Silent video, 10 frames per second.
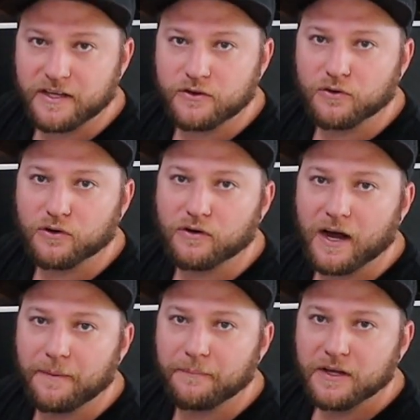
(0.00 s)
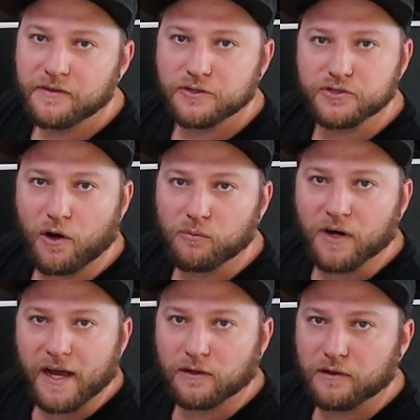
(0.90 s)
your um, the top
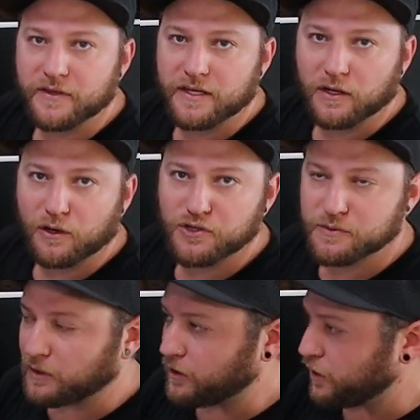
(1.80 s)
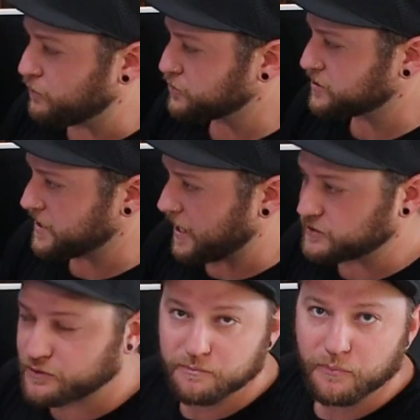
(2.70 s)
rail of the enclosure below will
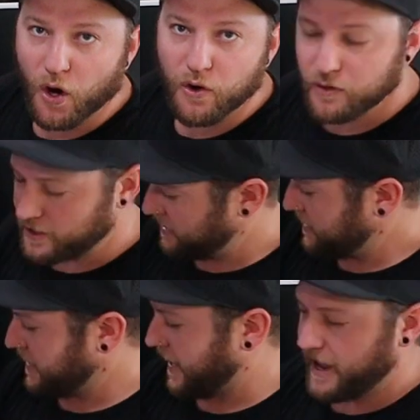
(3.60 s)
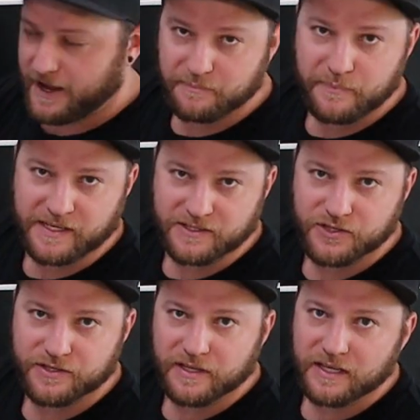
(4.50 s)
start to bow and
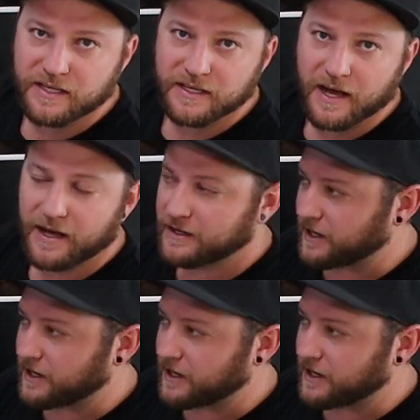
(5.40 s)
pinch the uh,